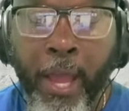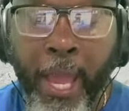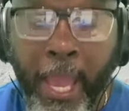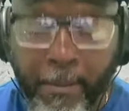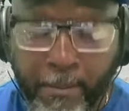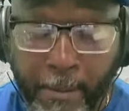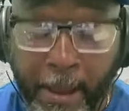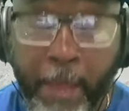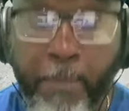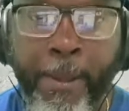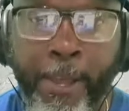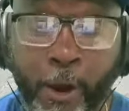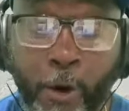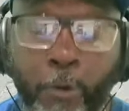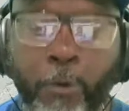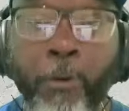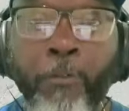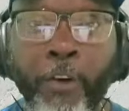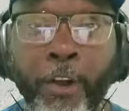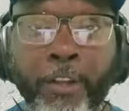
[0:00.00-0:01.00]
it might be
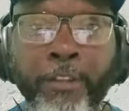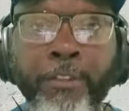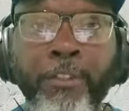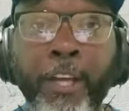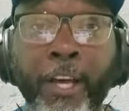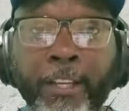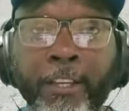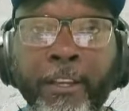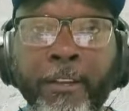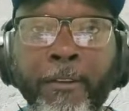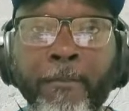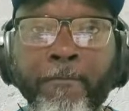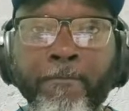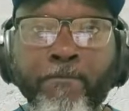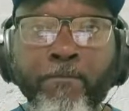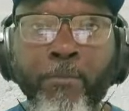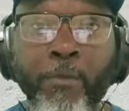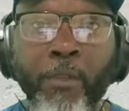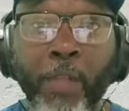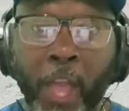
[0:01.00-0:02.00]
over for Kentucky.
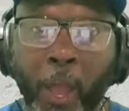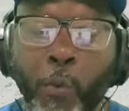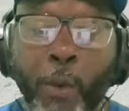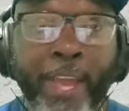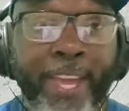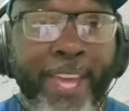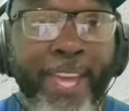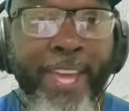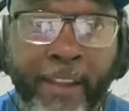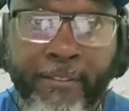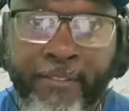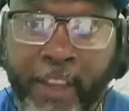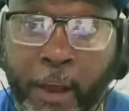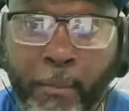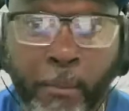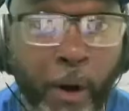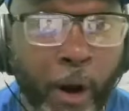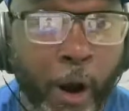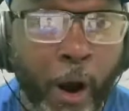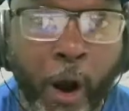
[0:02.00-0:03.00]
And we gave
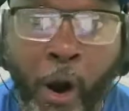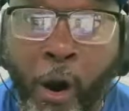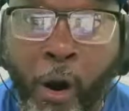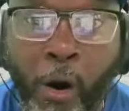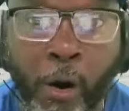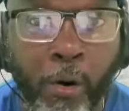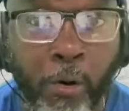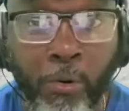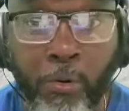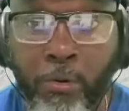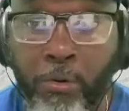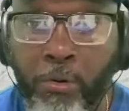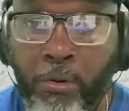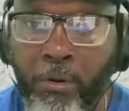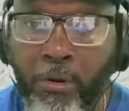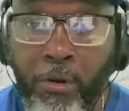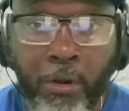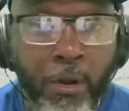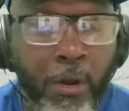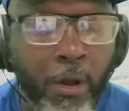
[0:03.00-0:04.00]
them all
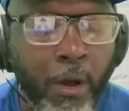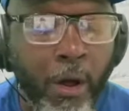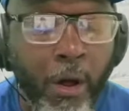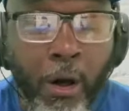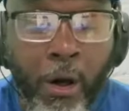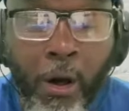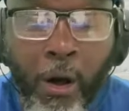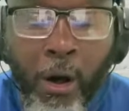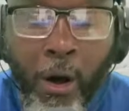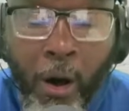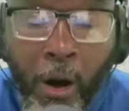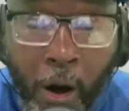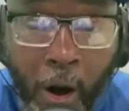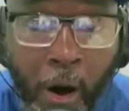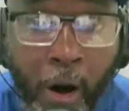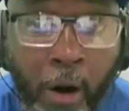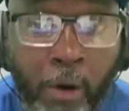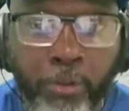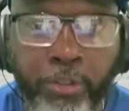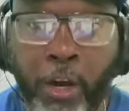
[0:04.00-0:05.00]

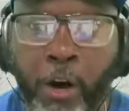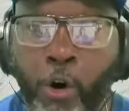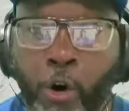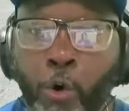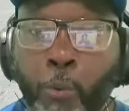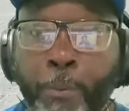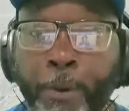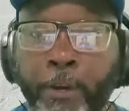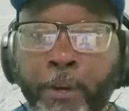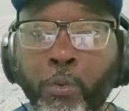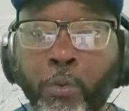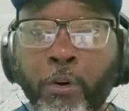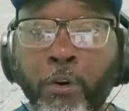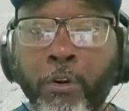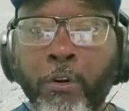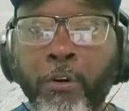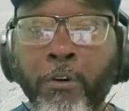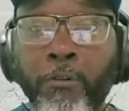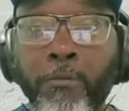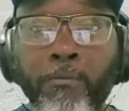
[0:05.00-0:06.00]
the hope in the
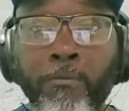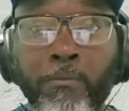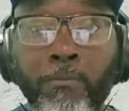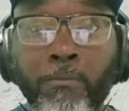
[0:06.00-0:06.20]
world.